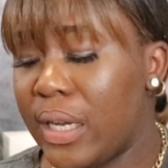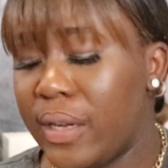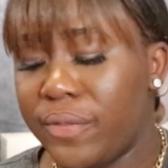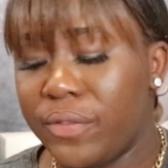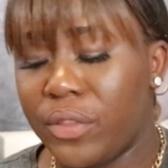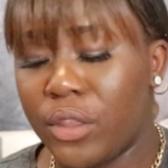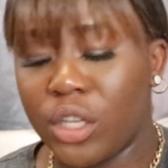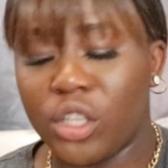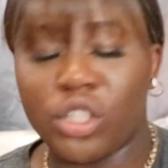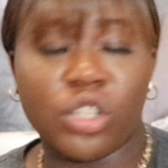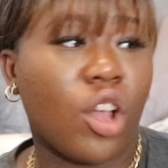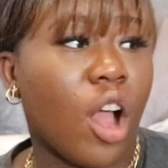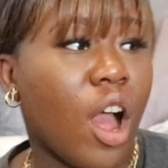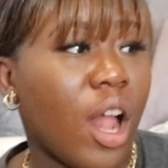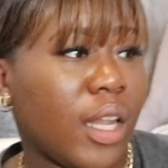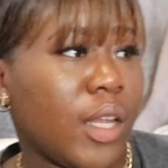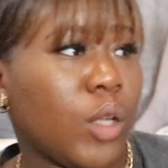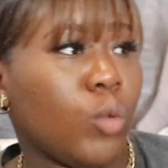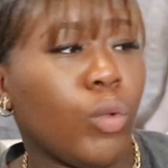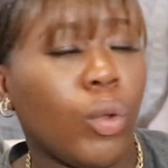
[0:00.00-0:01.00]
if this
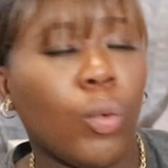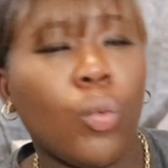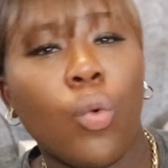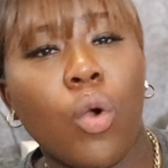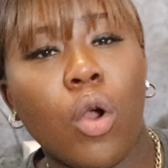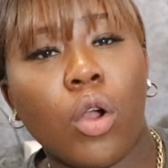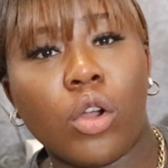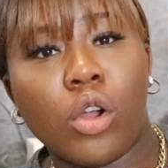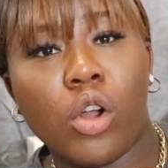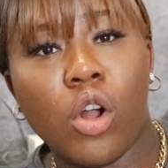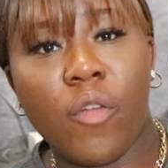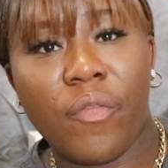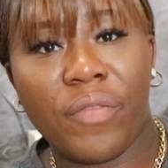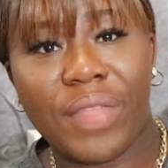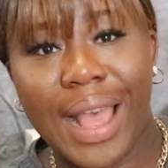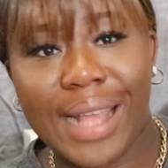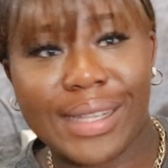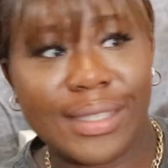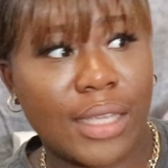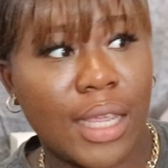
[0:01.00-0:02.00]
garland will work on
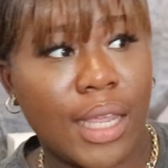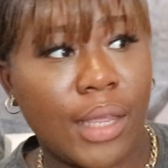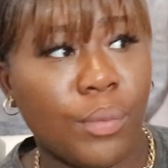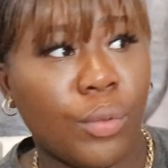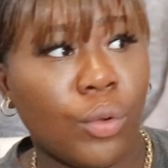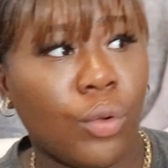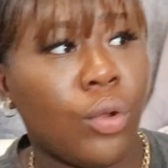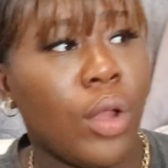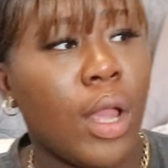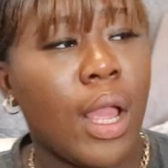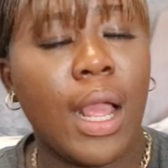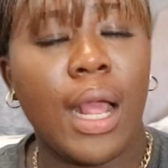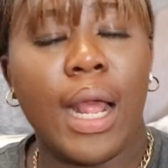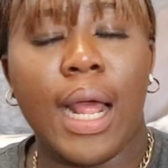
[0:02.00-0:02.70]
that table.